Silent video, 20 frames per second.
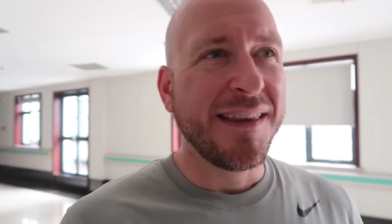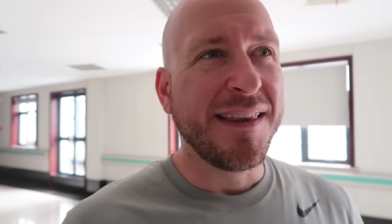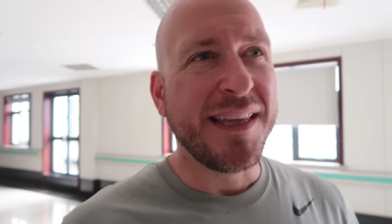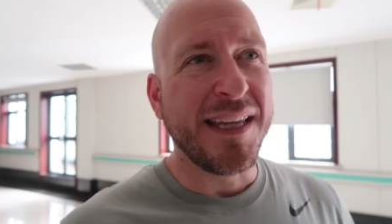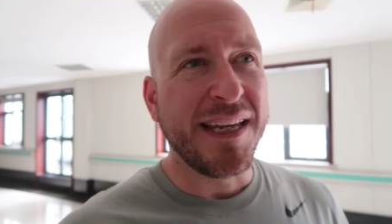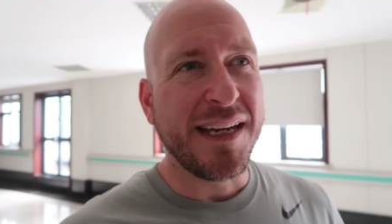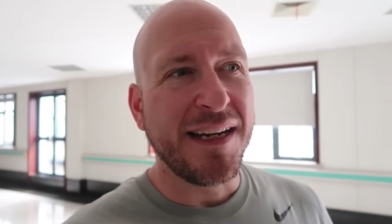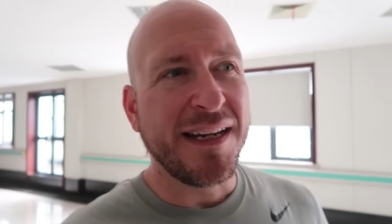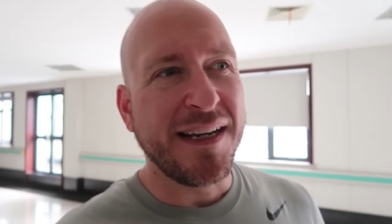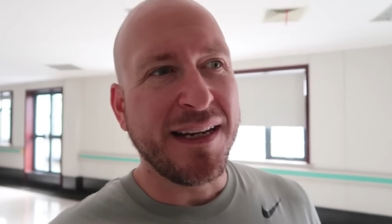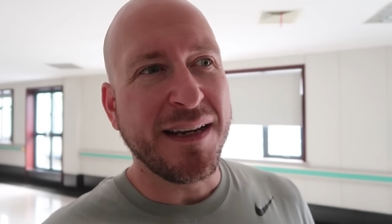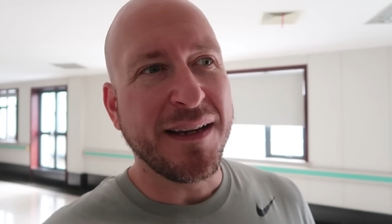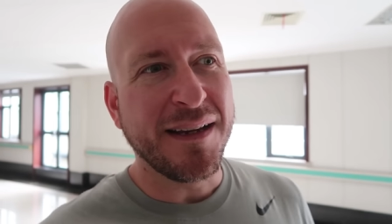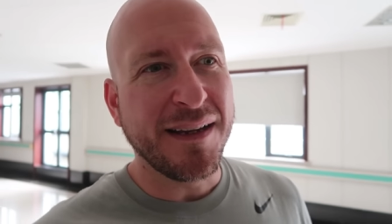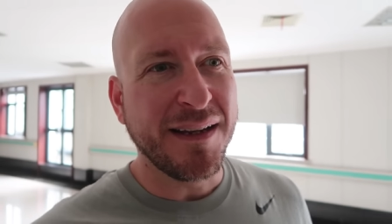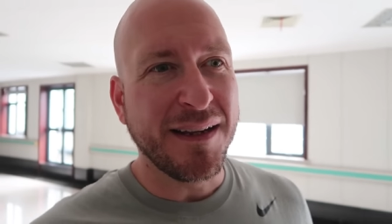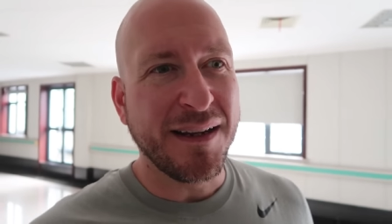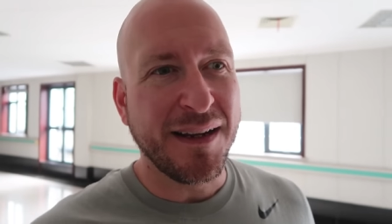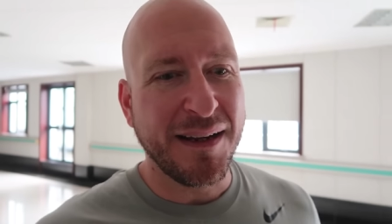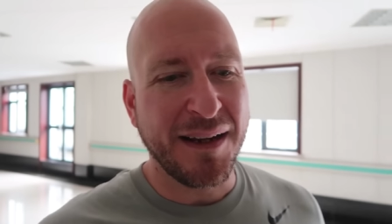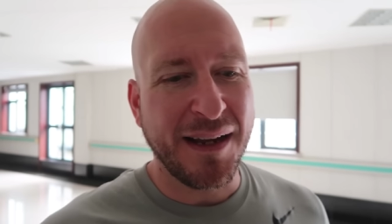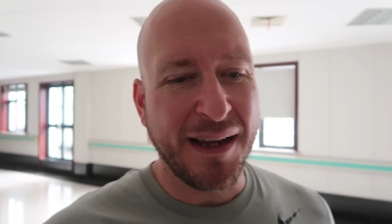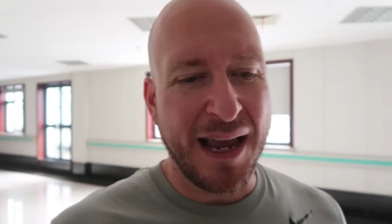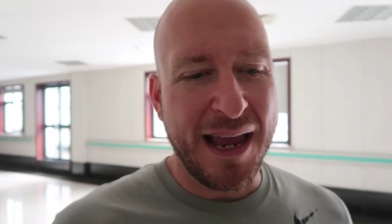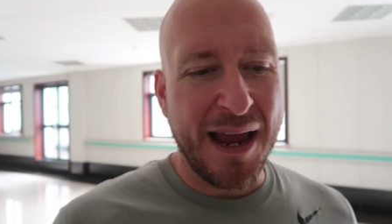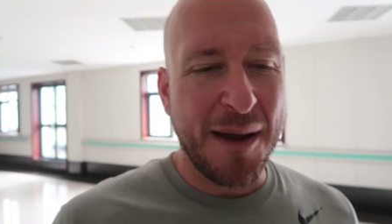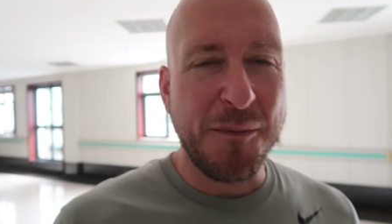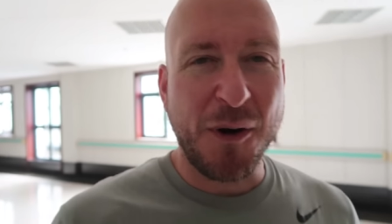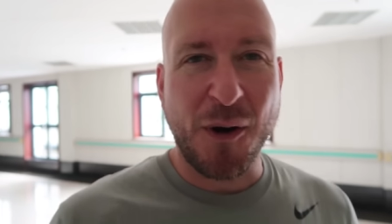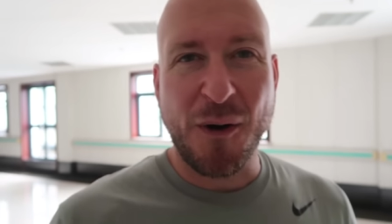the
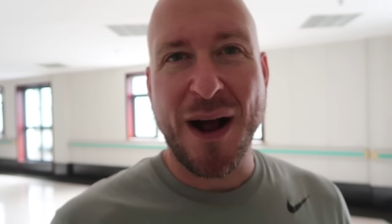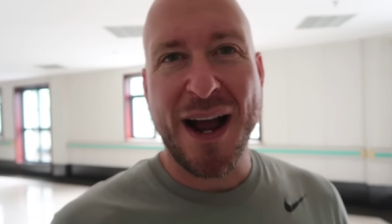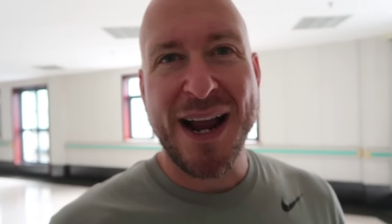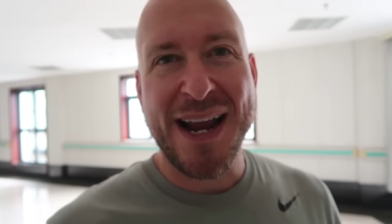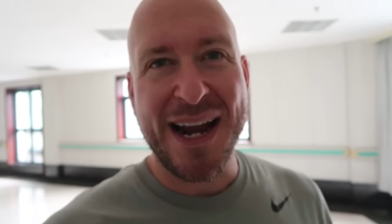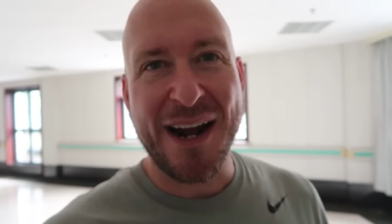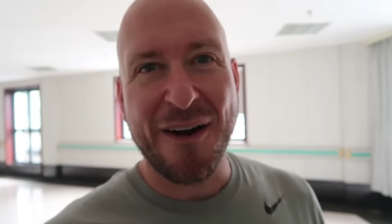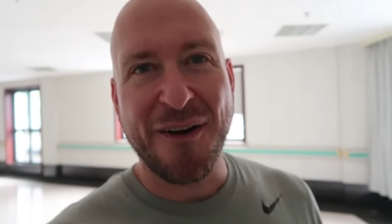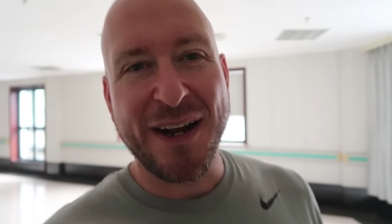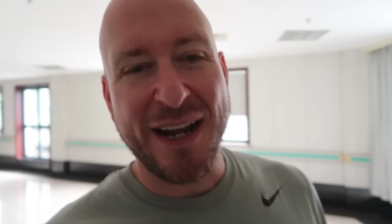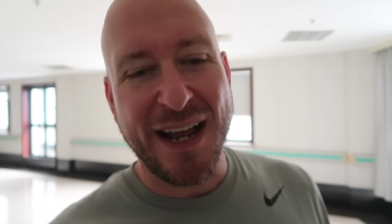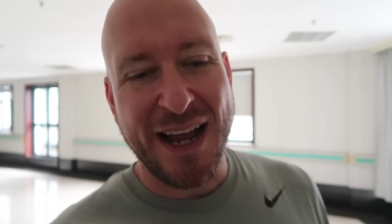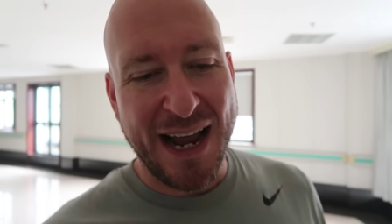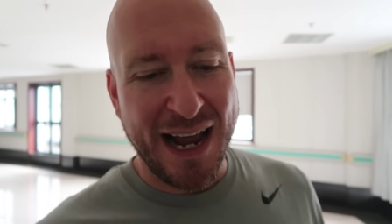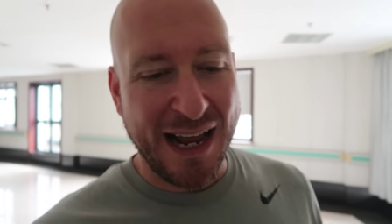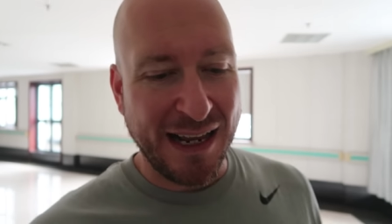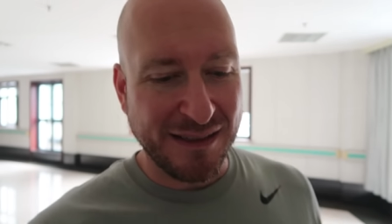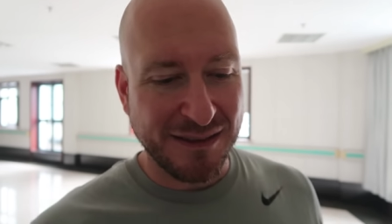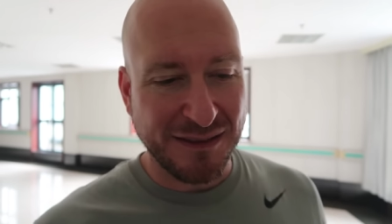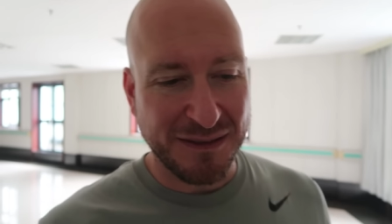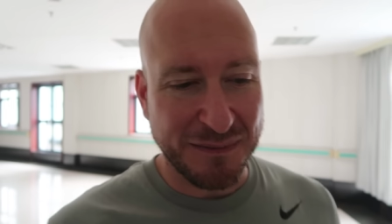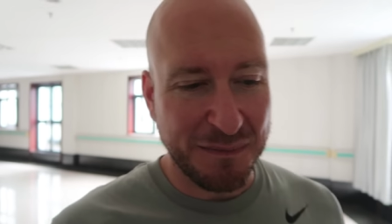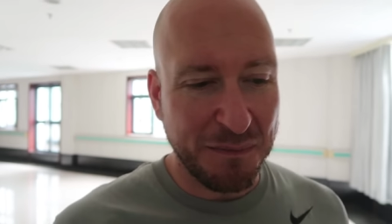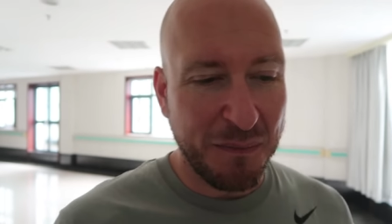MRI area has